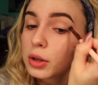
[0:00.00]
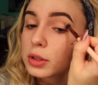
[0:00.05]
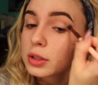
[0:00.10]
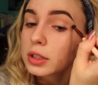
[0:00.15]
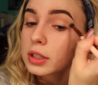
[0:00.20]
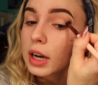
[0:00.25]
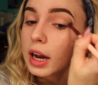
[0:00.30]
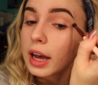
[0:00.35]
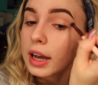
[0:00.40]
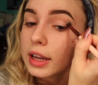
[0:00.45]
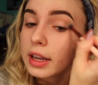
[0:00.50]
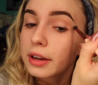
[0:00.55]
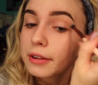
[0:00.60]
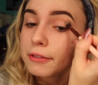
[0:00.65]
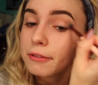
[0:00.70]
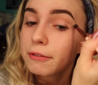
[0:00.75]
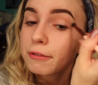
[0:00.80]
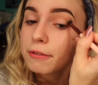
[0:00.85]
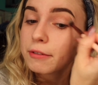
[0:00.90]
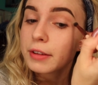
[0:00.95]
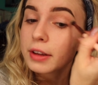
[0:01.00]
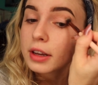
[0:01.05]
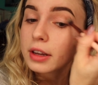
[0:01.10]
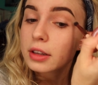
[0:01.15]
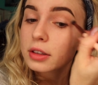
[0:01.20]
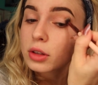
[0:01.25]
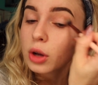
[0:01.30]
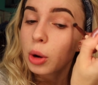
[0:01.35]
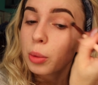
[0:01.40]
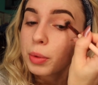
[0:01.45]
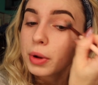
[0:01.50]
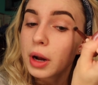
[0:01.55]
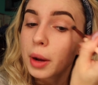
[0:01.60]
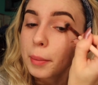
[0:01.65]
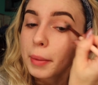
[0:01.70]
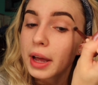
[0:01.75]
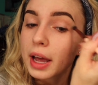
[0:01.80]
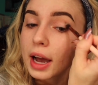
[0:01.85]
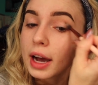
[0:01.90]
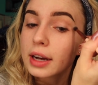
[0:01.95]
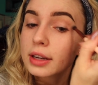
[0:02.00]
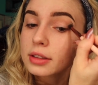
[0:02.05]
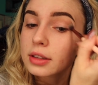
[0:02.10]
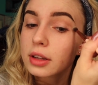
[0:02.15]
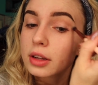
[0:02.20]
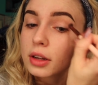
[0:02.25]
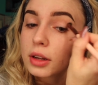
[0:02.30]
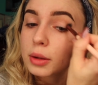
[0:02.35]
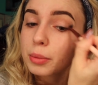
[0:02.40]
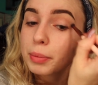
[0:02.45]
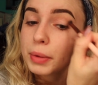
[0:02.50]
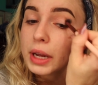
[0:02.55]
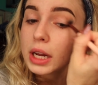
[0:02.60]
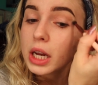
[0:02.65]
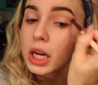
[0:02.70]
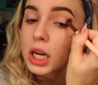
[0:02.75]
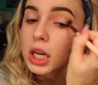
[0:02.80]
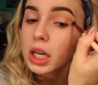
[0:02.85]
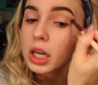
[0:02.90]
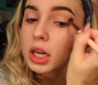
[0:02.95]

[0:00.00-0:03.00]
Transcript: so I can open up my eyes a little bit.